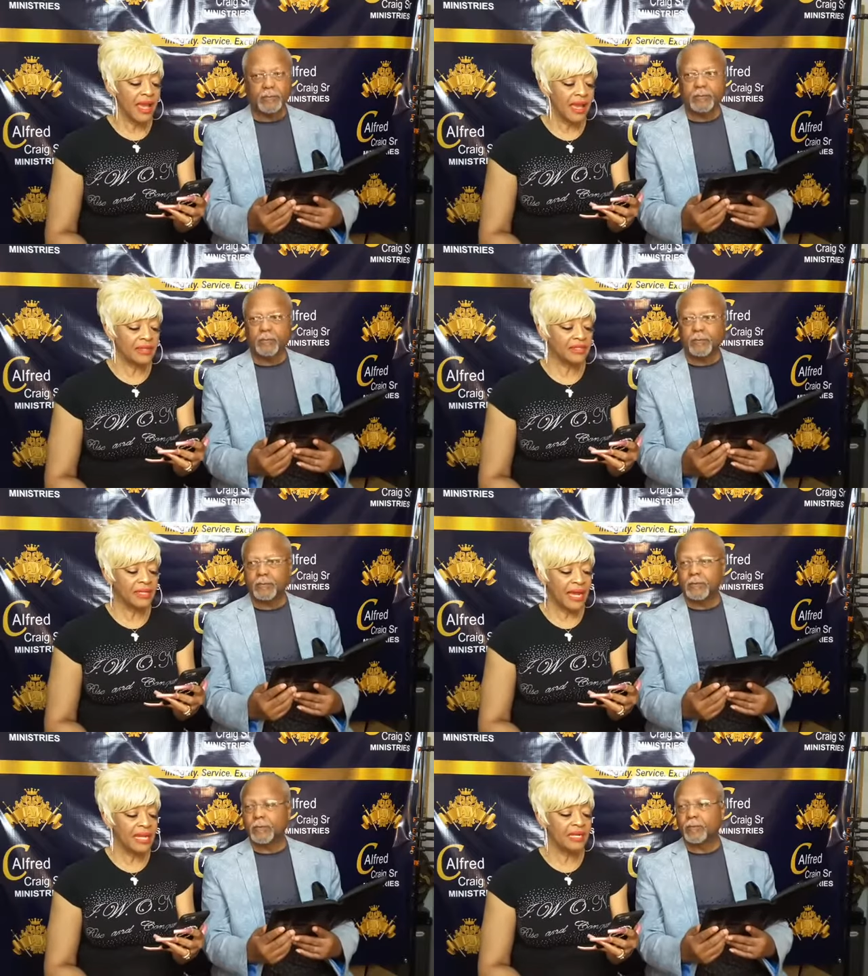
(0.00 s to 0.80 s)

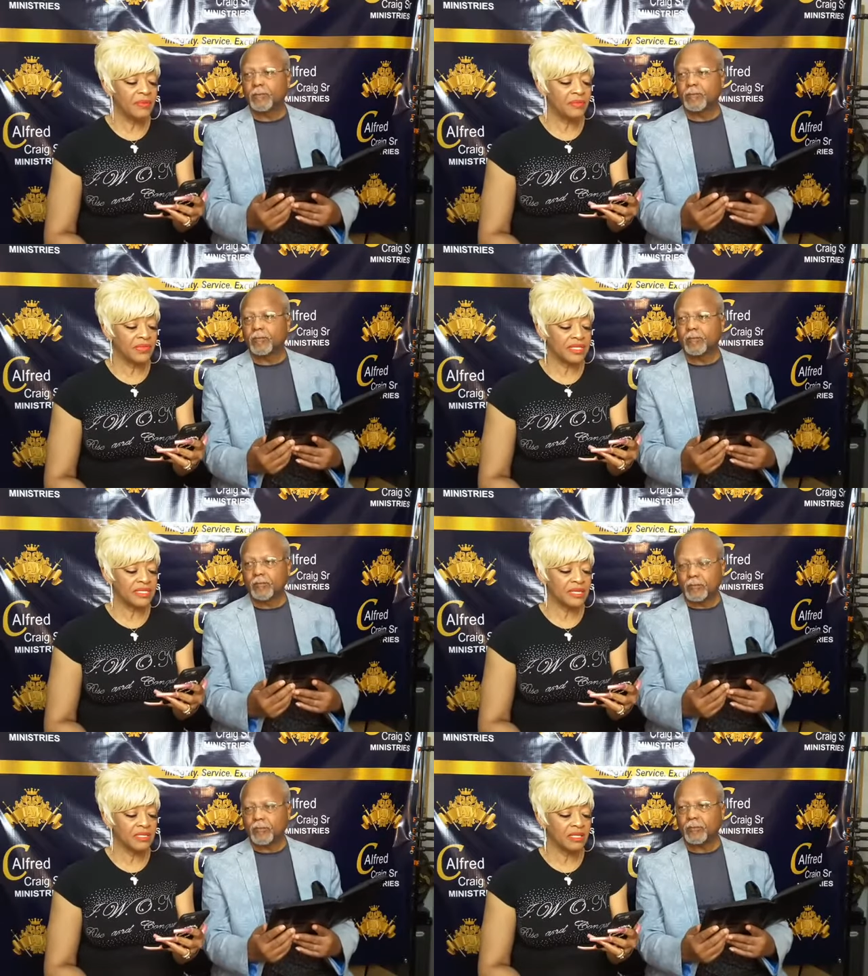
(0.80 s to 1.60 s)
Speaker 1: and Caleb the
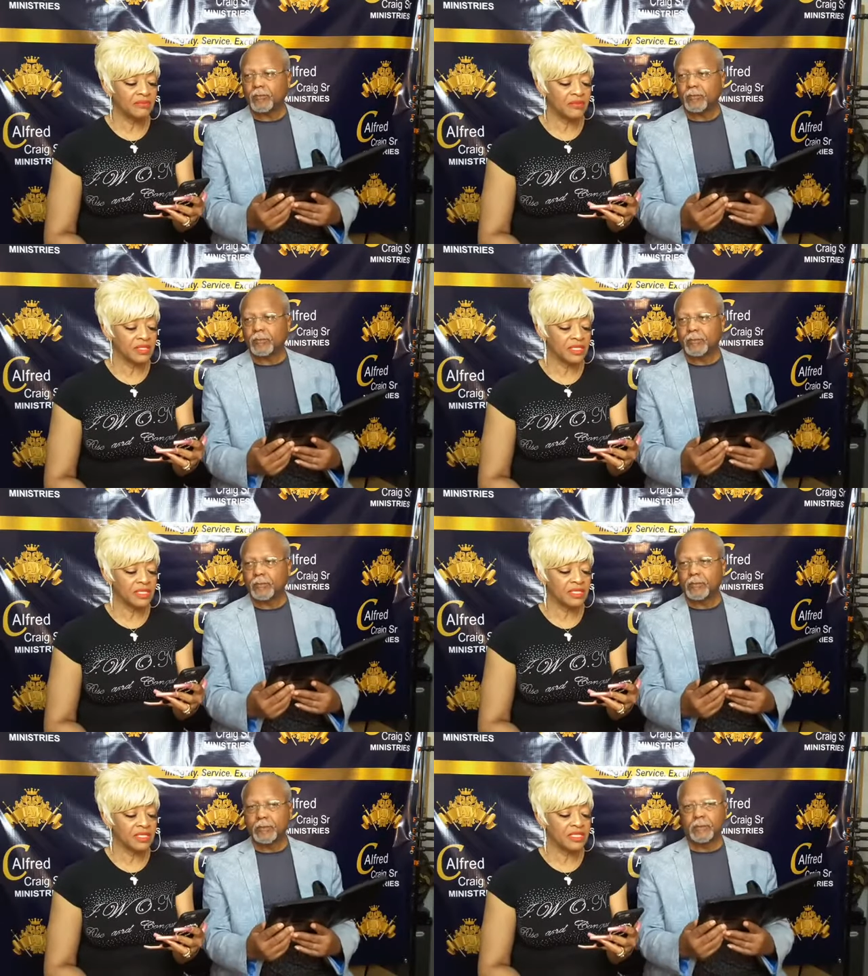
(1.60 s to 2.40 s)
son of
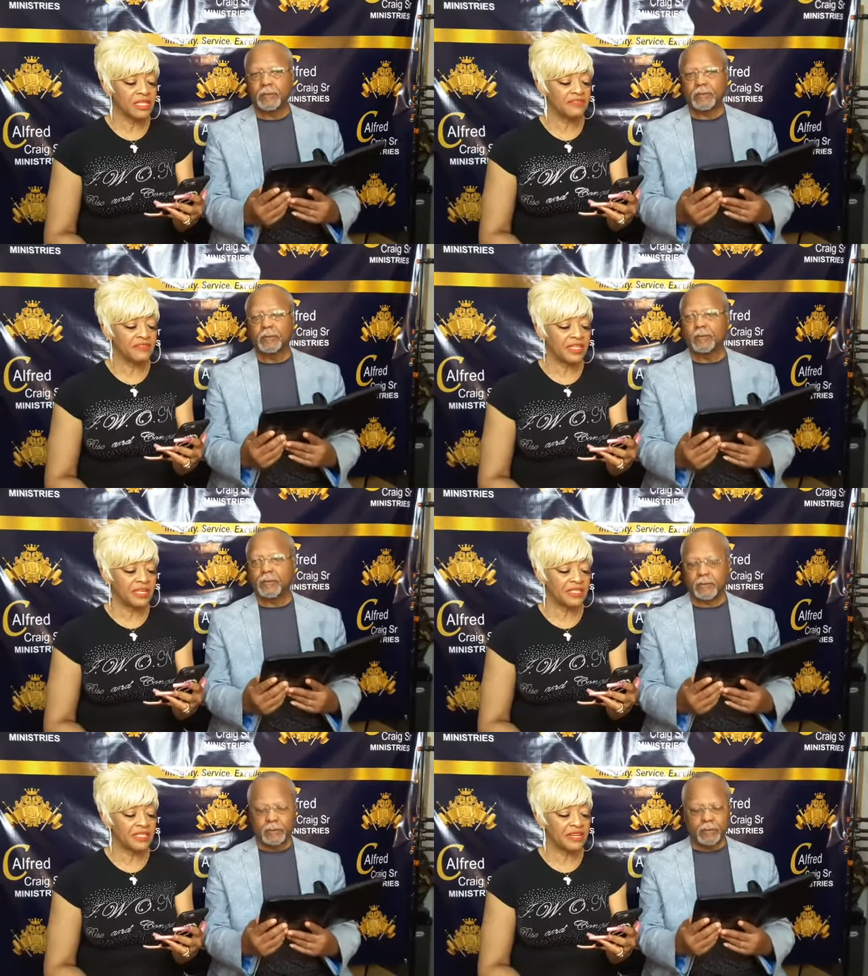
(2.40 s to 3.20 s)

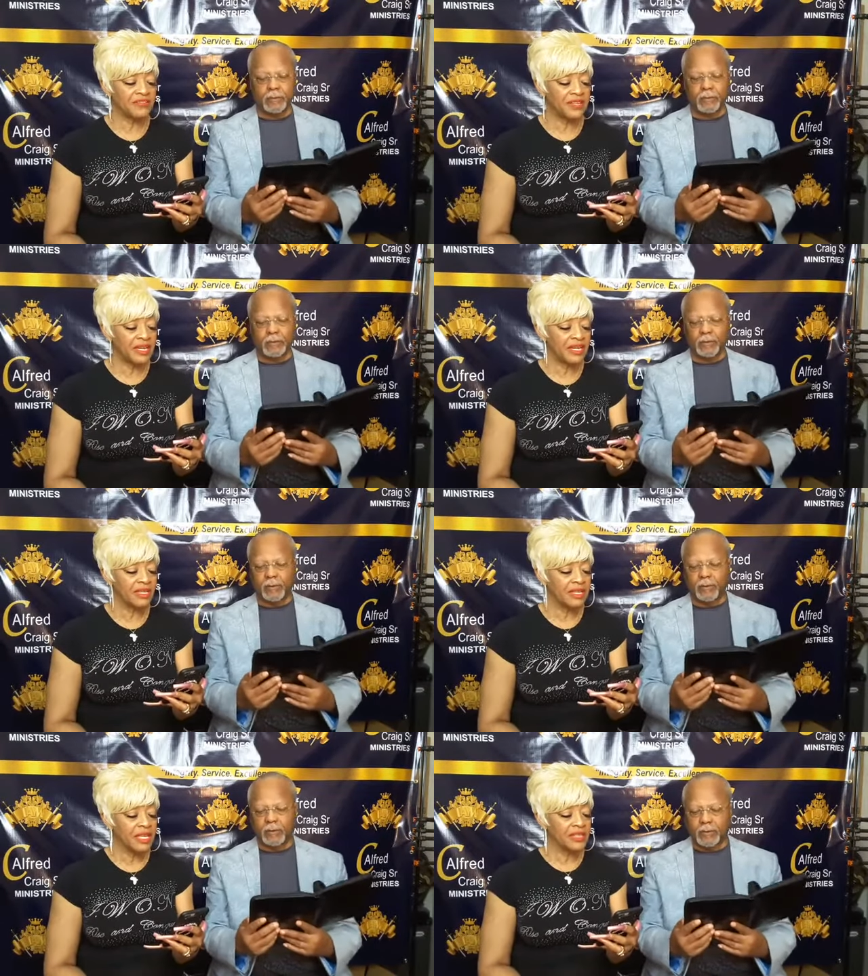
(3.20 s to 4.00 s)

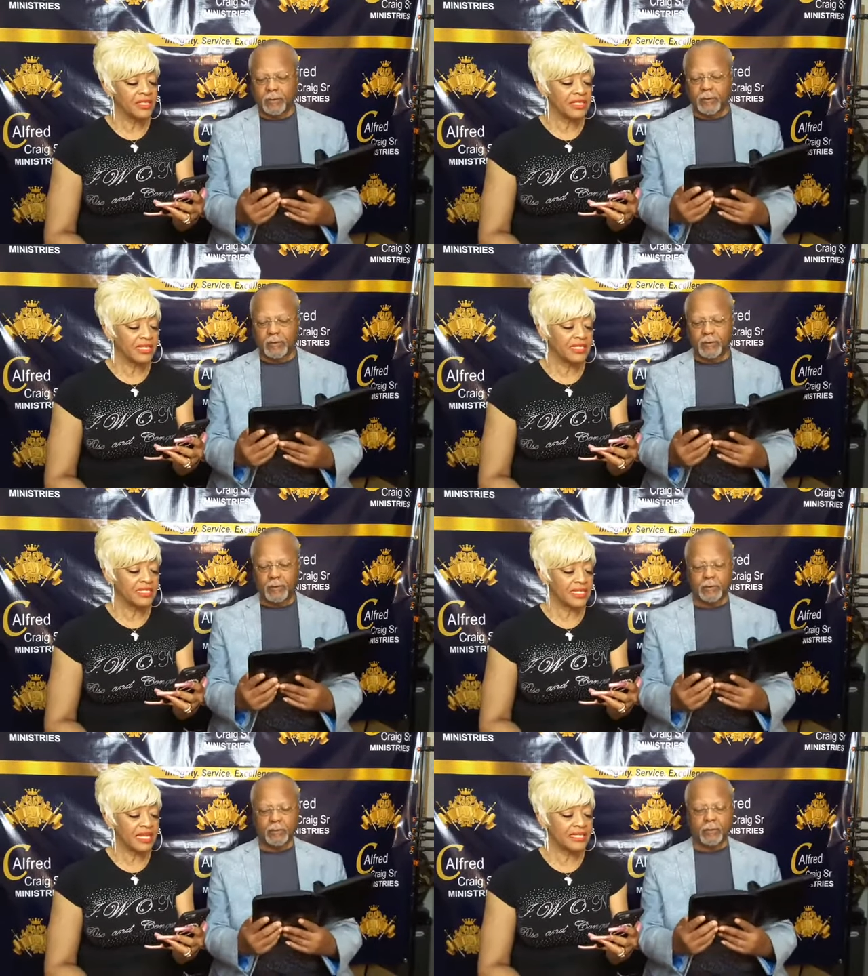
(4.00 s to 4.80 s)
Jephunneh the
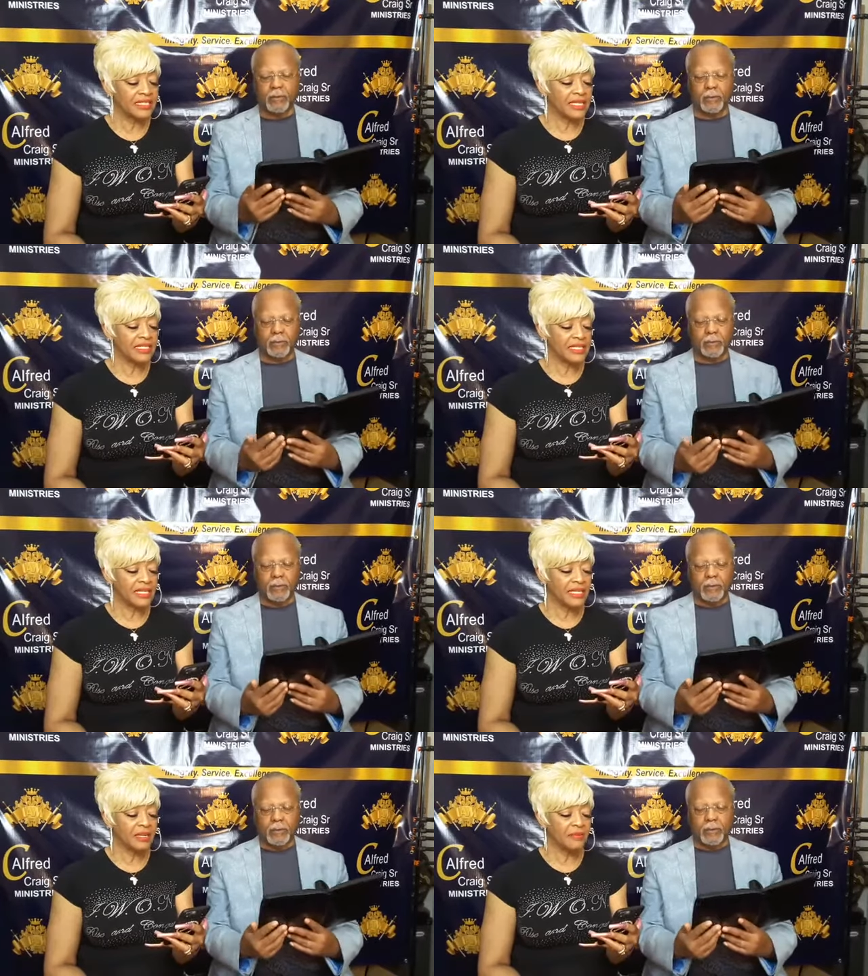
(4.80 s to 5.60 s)
Kenezite said unto
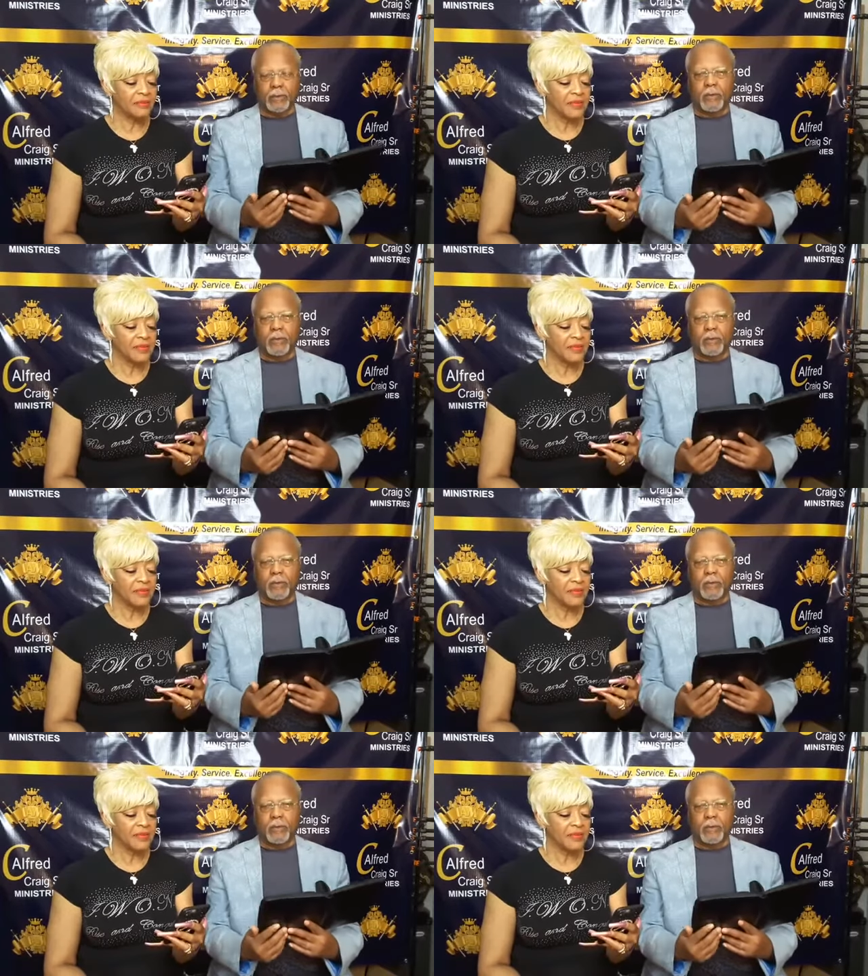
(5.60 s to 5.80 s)
him,